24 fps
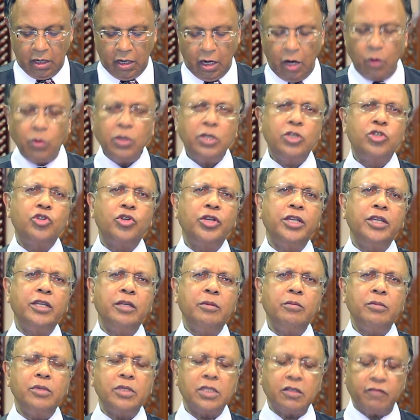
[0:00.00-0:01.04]
Our
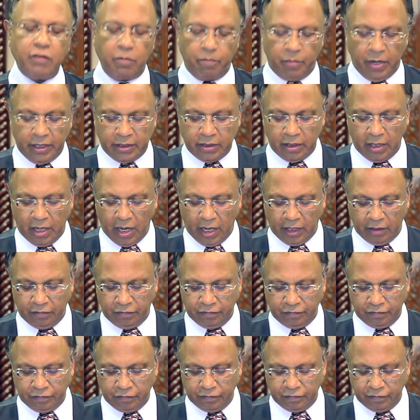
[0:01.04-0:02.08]
dreams of a better
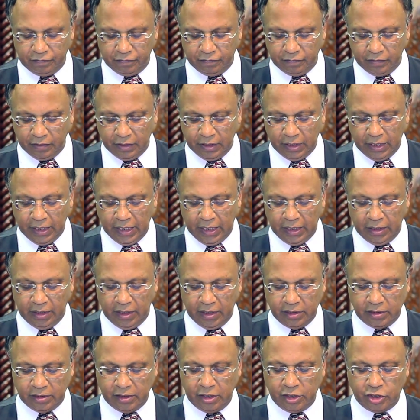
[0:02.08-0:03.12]
life in
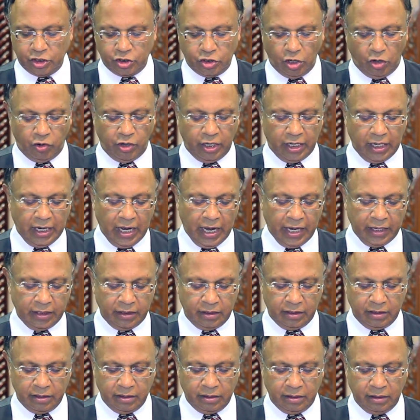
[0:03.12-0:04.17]
this historic
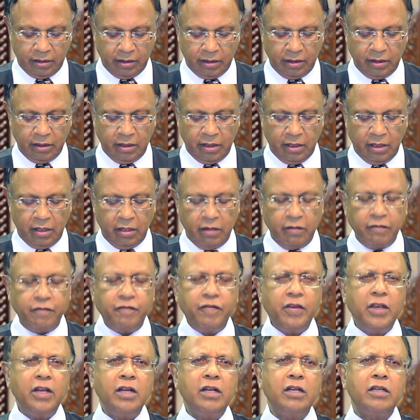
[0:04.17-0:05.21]
land,
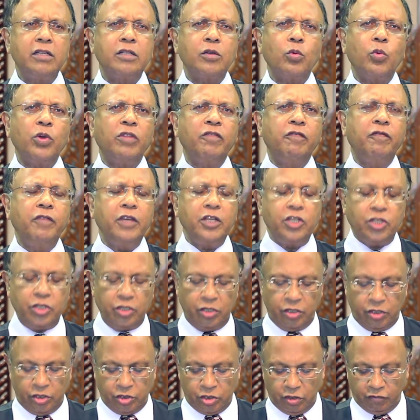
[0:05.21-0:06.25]
filled with
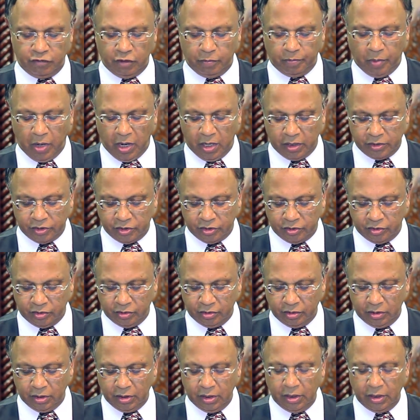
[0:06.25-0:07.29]
visions of the past,
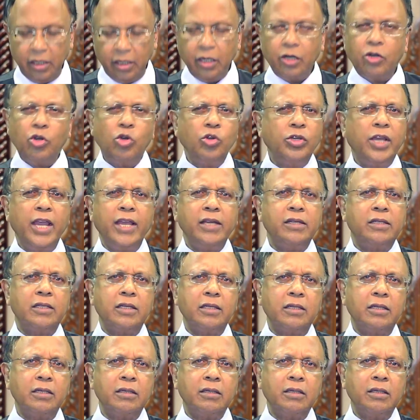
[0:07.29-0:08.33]

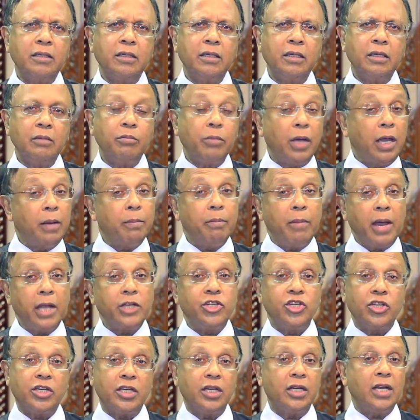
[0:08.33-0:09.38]
created by a
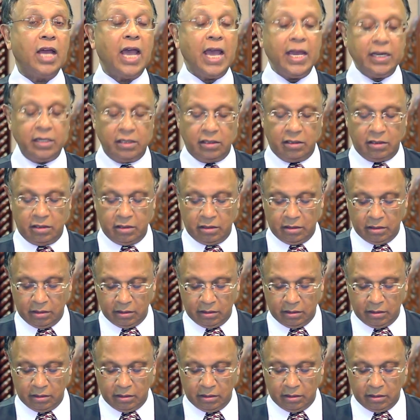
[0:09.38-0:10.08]
magical hand.